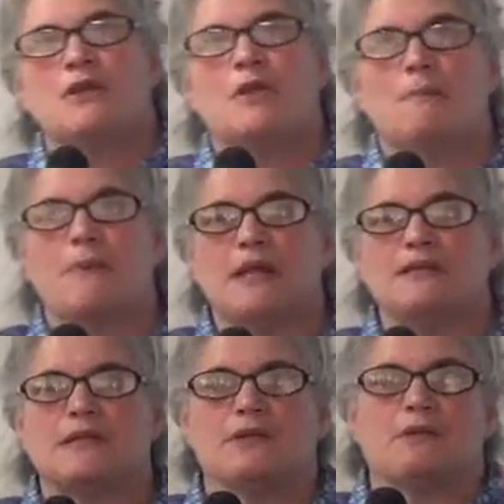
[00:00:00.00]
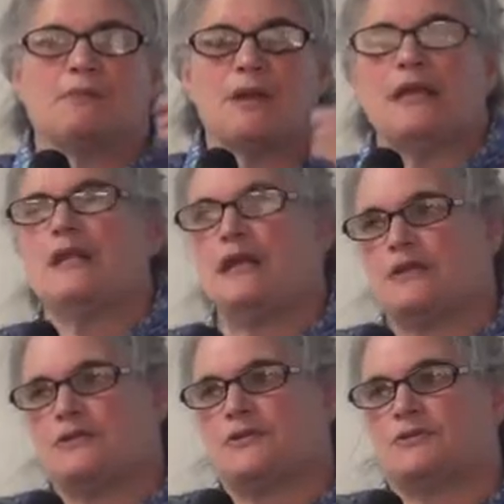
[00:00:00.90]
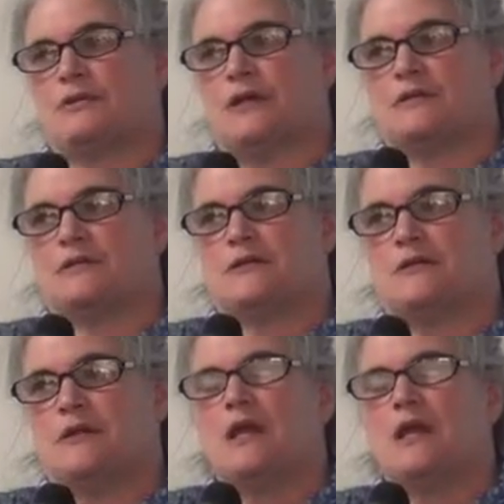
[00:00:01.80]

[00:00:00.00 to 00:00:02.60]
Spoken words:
you're basically reading under stress,